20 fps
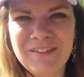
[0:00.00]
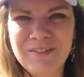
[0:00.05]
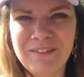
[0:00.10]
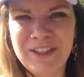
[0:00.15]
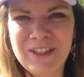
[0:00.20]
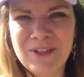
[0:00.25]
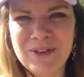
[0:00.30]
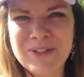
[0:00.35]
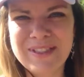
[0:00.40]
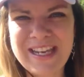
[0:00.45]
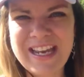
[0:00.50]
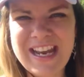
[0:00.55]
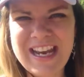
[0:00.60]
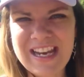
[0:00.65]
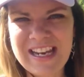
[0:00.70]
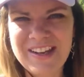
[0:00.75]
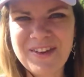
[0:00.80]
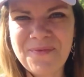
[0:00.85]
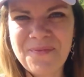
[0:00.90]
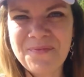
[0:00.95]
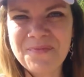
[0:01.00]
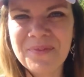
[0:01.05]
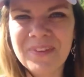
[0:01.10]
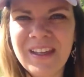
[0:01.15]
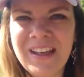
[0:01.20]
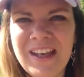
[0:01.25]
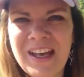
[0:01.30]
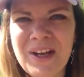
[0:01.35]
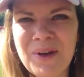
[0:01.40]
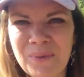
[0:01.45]
video day.
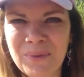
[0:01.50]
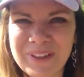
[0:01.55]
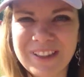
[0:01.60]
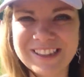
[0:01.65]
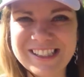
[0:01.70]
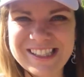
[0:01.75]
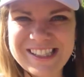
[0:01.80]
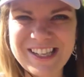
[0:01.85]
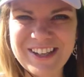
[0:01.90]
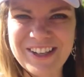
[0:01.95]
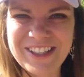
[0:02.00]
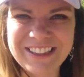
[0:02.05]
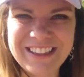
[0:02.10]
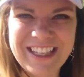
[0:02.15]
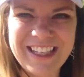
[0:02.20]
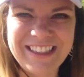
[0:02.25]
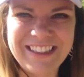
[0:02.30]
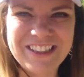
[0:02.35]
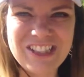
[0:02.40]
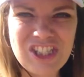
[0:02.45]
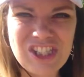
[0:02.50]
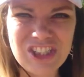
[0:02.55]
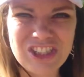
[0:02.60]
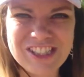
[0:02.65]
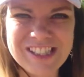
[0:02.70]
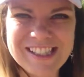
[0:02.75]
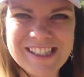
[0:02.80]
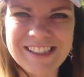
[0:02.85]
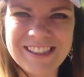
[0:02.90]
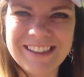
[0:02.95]
We'll see you online.
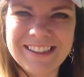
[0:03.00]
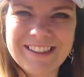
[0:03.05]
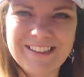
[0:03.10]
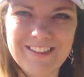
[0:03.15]
Cheers.